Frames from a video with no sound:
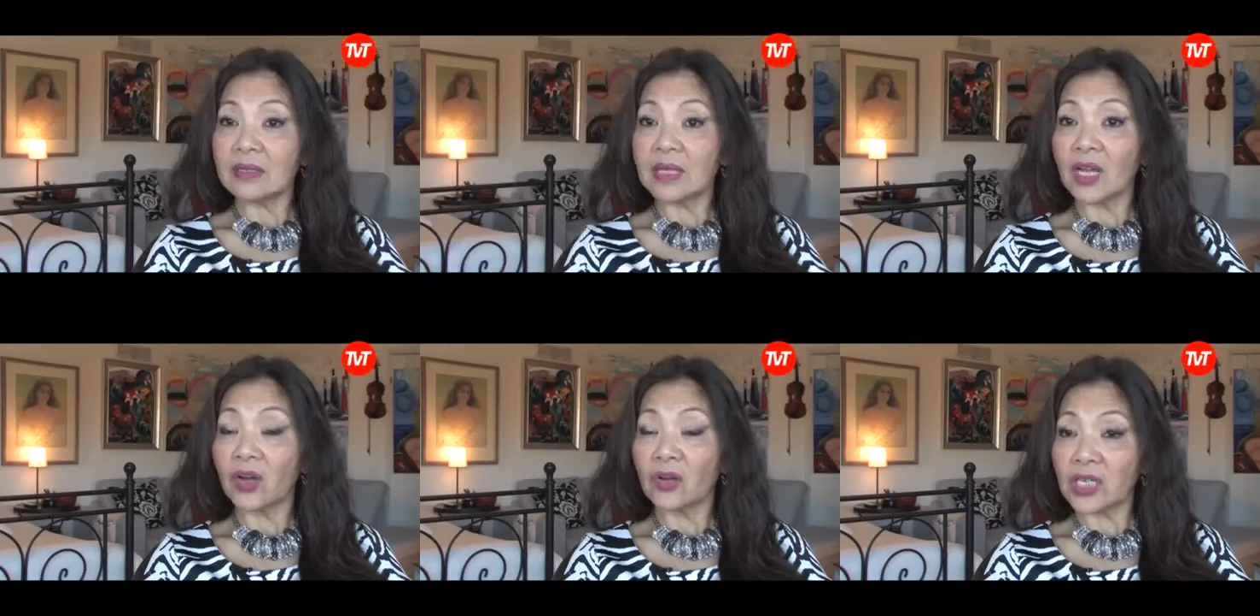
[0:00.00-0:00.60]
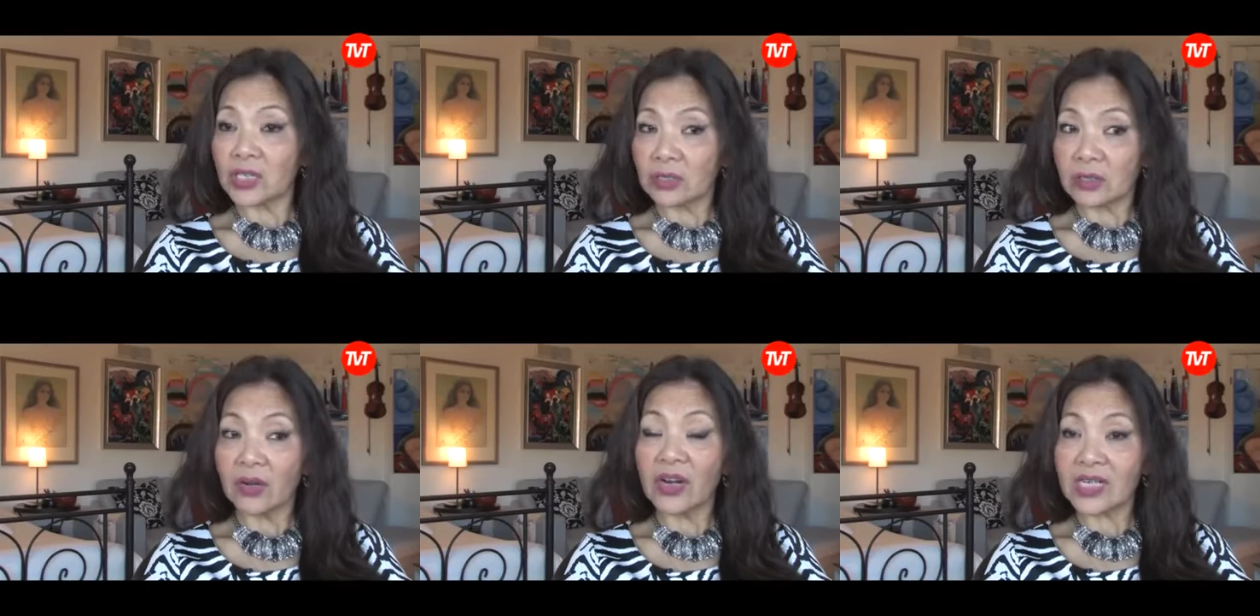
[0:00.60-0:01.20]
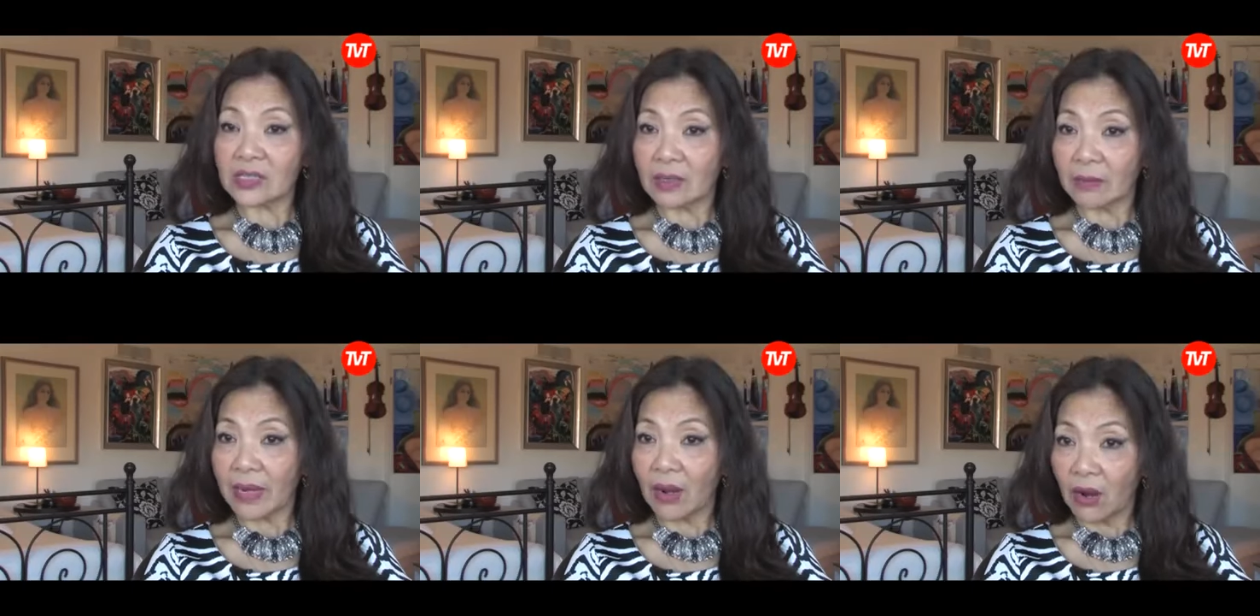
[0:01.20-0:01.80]
they collection
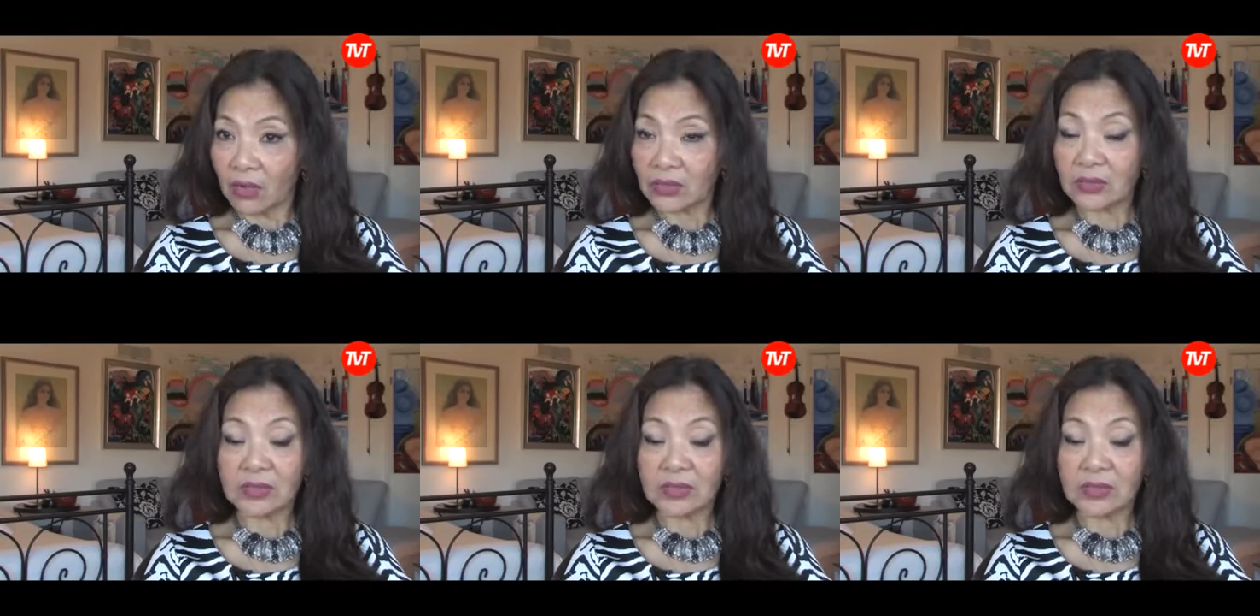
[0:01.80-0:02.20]
my art.